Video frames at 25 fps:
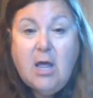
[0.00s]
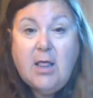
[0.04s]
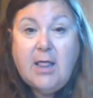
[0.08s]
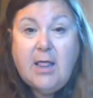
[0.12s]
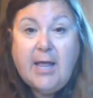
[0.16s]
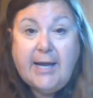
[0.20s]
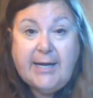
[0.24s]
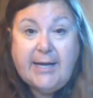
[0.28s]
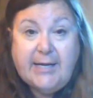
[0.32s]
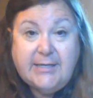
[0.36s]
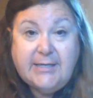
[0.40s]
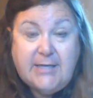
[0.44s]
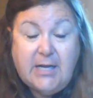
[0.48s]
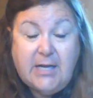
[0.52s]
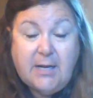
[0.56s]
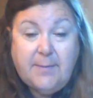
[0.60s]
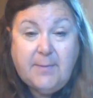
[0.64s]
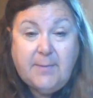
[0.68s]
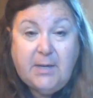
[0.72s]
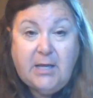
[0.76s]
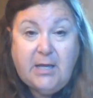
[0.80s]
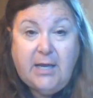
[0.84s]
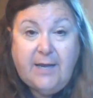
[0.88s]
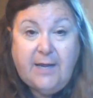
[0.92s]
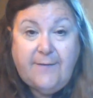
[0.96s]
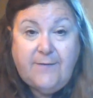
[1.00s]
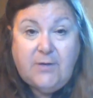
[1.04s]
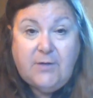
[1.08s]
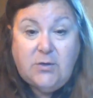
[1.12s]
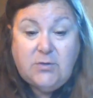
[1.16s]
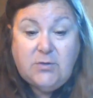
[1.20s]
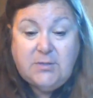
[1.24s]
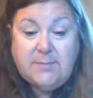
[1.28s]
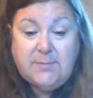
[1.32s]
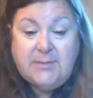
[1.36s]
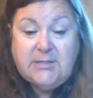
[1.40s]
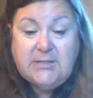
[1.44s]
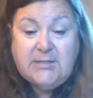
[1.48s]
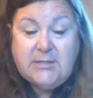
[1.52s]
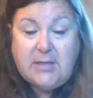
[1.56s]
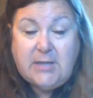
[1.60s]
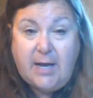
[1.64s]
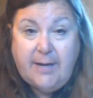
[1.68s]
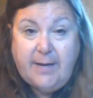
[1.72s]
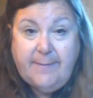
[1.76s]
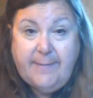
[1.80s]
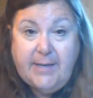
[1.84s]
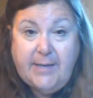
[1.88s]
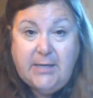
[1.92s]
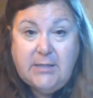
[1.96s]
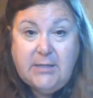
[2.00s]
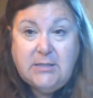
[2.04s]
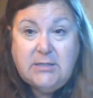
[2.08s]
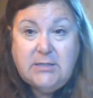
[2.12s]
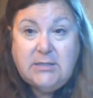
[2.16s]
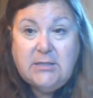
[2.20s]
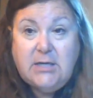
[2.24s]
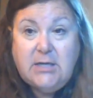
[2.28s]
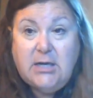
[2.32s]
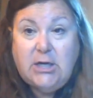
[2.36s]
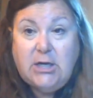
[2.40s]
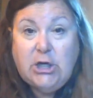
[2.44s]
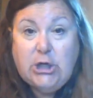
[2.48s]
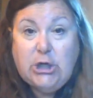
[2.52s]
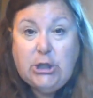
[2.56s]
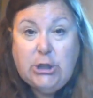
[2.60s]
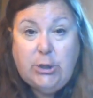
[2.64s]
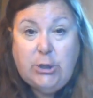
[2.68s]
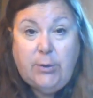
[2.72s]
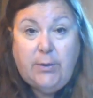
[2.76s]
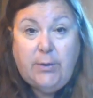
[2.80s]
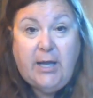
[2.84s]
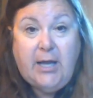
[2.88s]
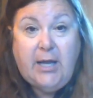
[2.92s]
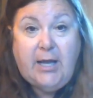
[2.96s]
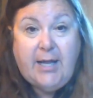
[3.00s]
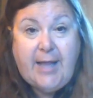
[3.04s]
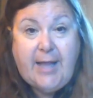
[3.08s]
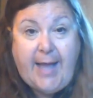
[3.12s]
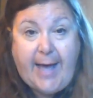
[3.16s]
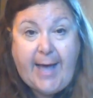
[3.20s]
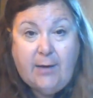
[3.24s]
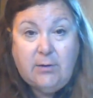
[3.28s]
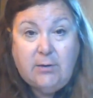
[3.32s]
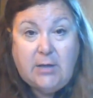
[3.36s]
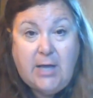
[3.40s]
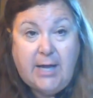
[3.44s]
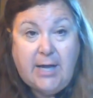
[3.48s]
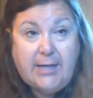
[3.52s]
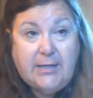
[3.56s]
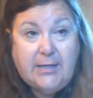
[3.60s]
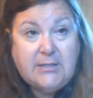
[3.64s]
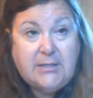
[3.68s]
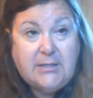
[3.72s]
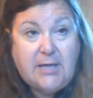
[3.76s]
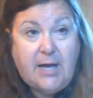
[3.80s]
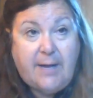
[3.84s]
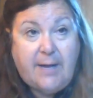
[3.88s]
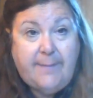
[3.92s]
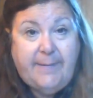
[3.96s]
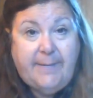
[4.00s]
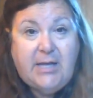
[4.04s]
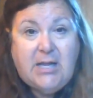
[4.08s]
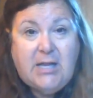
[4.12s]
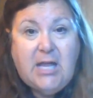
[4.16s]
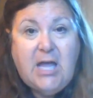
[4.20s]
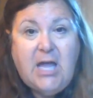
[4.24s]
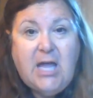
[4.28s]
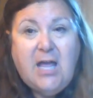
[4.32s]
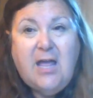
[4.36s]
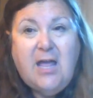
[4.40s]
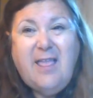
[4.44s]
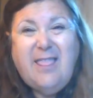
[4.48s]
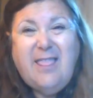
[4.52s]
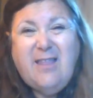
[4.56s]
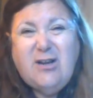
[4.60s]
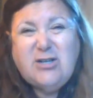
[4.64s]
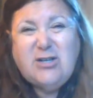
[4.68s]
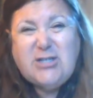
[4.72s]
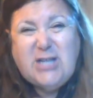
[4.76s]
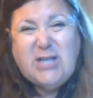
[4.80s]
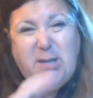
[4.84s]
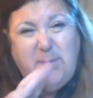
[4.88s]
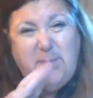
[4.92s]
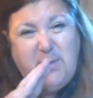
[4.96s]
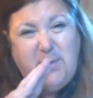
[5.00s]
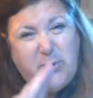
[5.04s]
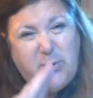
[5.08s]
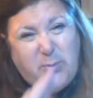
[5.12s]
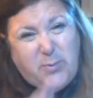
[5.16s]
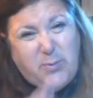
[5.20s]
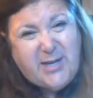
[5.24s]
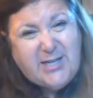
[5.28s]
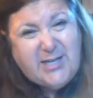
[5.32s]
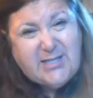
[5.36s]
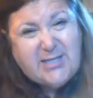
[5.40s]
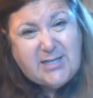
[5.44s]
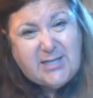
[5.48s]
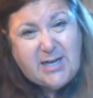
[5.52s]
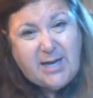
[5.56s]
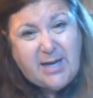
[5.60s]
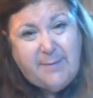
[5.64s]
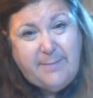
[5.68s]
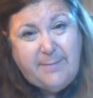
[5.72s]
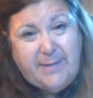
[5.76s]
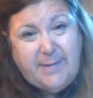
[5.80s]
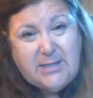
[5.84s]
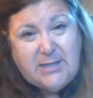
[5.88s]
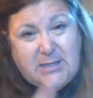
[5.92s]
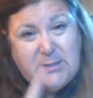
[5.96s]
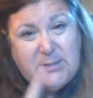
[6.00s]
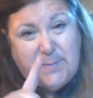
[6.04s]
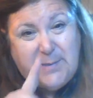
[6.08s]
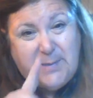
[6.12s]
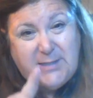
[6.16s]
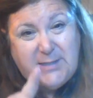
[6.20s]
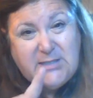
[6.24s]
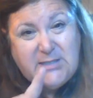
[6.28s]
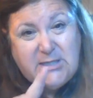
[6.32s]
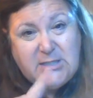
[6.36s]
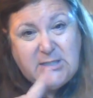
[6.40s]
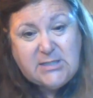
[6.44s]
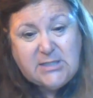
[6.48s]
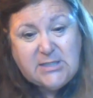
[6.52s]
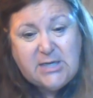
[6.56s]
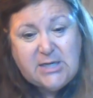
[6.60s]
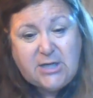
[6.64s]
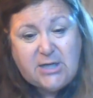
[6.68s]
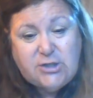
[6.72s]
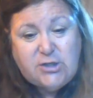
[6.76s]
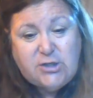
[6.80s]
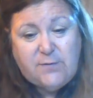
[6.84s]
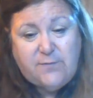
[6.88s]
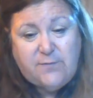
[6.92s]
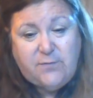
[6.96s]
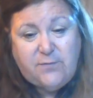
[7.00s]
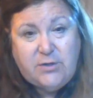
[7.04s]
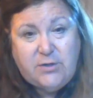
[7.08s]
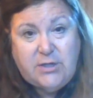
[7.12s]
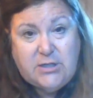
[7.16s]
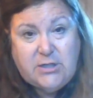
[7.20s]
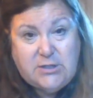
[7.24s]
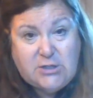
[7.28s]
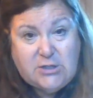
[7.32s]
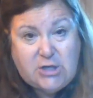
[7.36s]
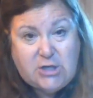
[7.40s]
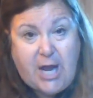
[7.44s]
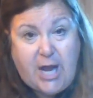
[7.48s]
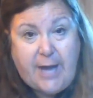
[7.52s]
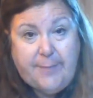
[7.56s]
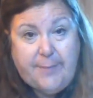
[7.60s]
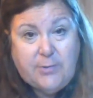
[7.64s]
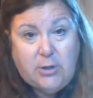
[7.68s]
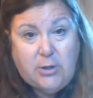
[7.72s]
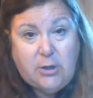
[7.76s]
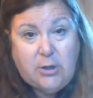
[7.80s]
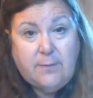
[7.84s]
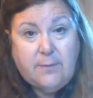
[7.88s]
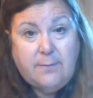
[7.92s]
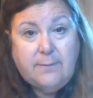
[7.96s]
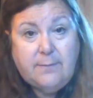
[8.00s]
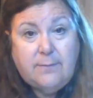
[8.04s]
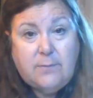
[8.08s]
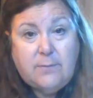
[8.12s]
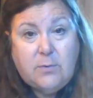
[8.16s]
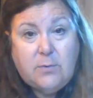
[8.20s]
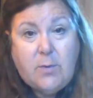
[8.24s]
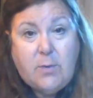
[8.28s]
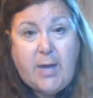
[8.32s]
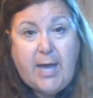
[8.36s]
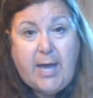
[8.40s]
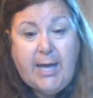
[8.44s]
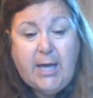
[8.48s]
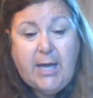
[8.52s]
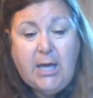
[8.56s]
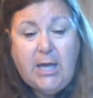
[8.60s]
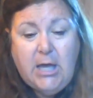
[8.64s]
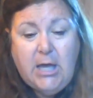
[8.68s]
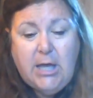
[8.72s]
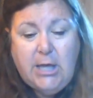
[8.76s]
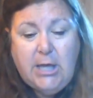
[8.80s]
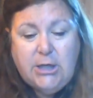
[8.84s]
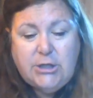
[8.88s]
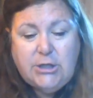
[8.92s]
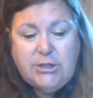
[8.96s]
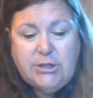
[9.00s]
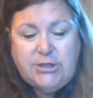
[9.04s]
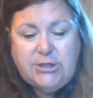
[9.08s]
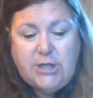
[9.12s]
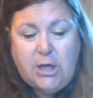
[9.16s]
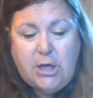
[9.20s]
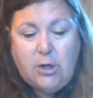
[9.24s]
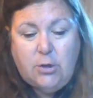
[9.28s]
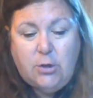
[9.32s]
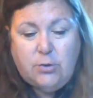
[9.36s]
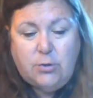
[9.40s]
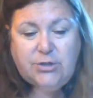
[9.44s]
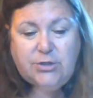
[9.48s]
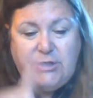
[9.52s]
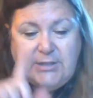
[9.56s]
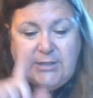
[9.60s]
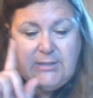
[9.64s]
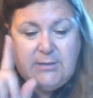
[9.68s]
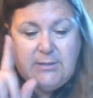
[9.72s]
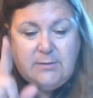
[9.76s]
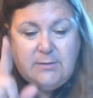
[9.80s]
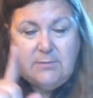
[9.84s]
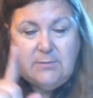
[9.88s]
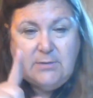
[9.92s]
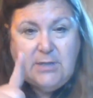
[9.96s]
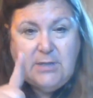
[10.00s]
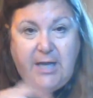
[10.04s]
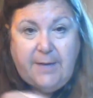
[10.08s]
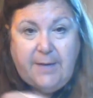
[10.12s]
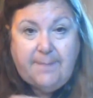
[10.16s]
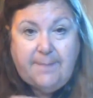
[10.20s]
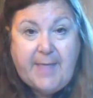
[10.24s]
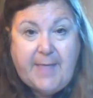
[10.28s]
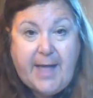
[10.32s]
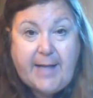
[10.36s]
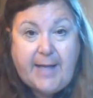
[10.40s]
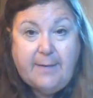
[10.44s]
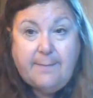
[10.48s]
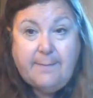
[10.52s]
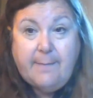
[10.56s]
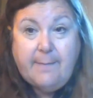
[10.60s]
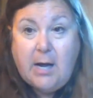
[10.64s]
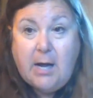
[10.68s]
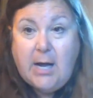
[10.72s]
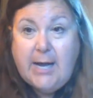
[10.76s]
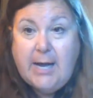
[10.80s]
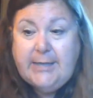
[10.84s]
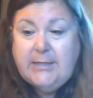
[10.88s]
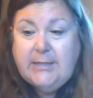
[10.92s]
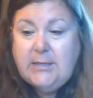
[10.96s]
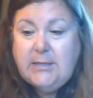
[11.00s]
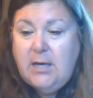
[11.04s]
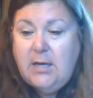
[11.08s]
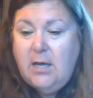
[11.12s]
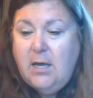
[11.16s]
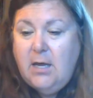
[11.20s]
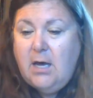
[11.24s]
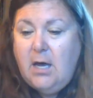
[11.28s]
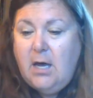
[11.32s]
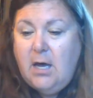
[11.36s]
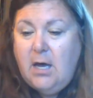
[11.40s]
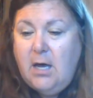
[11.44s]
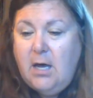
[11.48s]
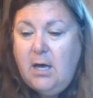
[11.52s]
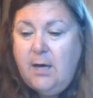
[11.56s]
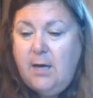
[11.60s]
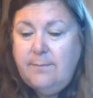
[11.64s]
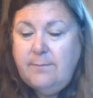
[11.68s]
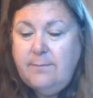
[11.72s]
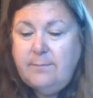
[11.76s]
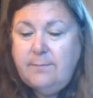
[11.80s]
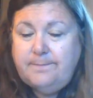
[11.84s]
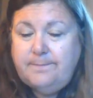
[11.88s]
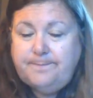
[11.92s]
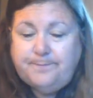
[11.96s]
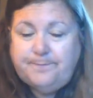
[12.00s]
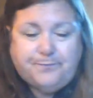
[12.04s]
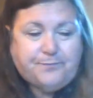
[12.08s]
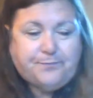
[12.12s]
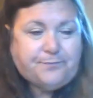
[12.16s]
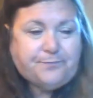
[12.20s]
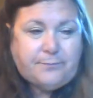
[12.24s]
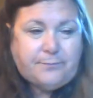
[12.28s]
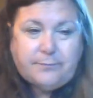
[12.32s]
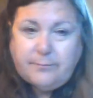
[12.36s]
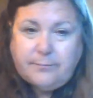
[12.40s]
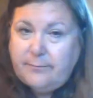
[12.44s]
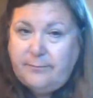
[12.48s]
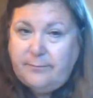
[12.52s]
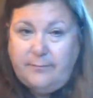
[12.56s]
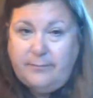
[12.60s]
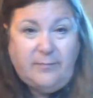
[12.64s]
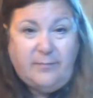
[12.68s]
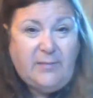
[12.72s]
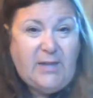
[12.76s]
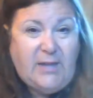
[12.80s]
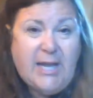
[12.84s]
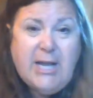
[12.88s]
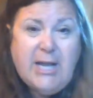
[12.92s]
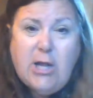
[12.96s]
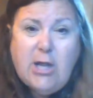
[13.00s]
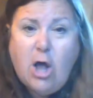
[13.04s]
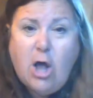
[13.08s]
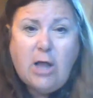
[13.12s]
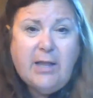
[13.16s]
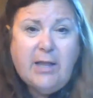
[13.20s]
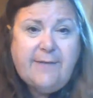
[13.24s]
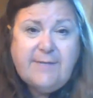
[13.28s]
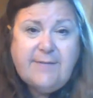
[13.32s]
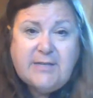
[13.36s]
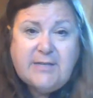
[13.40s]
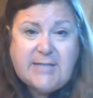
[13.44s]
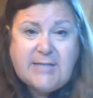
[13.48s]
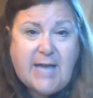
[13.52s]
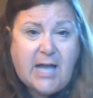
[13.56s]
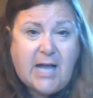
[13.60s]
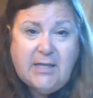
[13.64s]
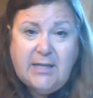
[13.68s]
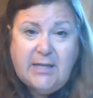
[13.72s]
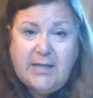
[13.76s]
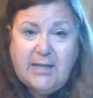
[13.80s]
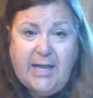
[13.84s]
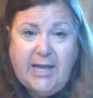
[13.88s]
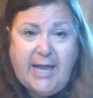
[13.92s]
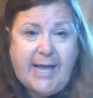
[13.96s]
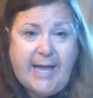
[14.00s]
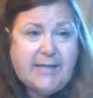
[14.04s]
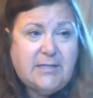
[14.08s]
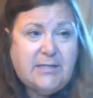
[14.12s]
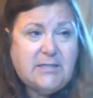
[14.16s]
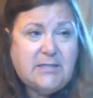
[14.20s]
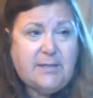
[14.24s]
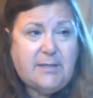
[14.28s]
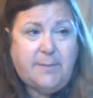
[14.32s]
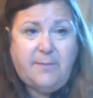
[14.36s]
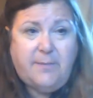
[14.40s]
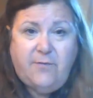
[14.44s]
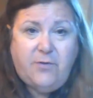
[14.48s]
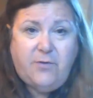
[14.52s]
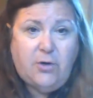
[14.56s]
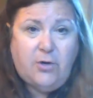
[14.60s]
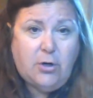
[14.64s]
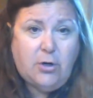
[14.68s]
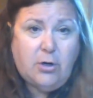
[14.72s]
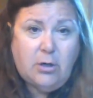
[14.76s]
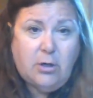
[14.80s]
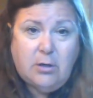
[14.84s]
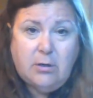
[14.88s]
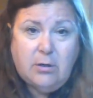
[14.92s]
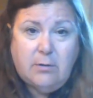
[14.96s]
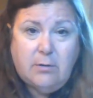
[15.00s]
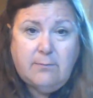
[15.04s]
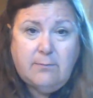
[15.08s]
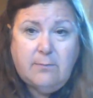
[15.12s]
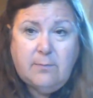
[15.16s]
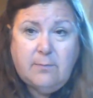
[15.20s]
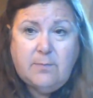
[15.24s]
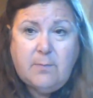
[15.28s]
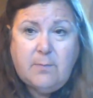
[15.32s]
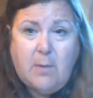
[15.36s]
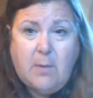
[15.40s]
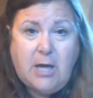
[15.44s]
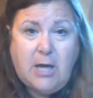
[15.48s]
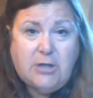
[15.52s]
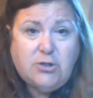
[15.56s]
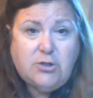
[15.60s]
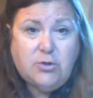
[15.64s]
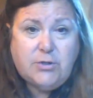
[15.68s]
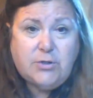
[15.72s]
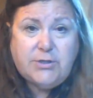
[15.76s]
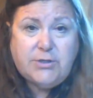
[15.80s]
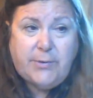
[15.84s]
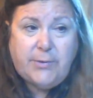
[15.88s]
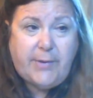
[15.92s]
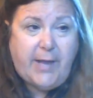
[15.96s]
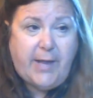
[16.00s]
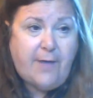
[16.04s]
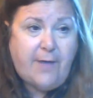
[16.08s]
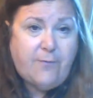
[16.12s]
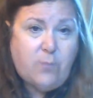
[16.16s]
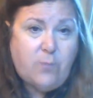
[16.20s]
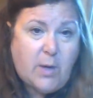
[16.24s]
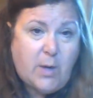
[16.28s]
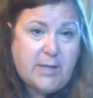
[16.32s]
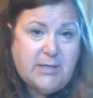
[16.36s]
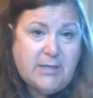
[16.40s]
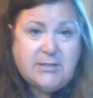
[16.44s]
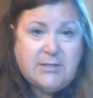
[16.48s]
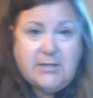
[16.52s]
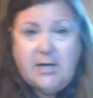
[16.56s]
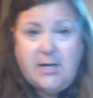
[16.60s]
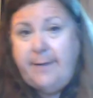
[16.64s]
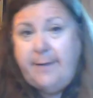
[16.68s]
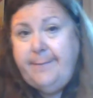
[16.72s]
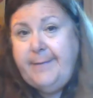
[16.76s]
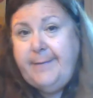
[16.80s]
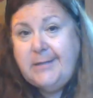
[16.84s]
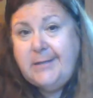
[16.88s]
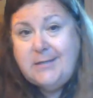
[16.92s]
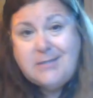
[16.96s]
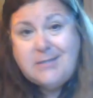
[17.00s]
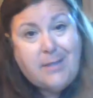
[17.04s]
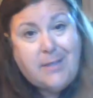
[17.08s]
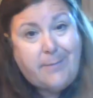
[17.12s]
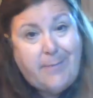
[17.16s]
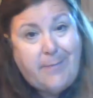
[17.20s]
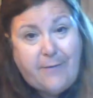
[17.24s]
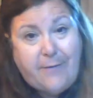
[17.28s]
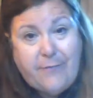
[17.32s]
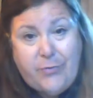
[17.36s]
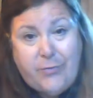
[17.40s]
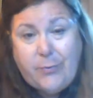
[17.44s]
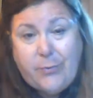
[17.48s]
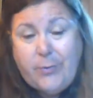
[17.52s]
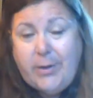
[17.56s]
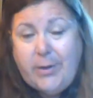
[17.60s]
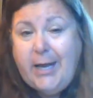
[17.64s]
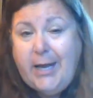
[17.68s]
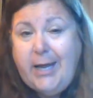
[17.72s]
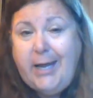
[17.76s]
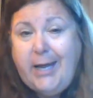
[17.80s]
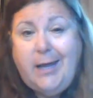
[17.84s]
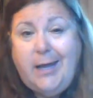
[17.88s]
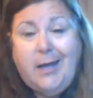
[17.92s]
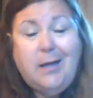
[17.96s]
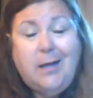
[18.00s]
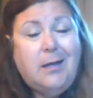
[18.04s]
Like I said, I'm going to give you some assignments, including an outline assignment. There's going to be 3 assignments plus a discussion for this chapter. Okay? So just keep that in mind. It all evens out in the end. Some of your modules only have 1 assignment, some have 3.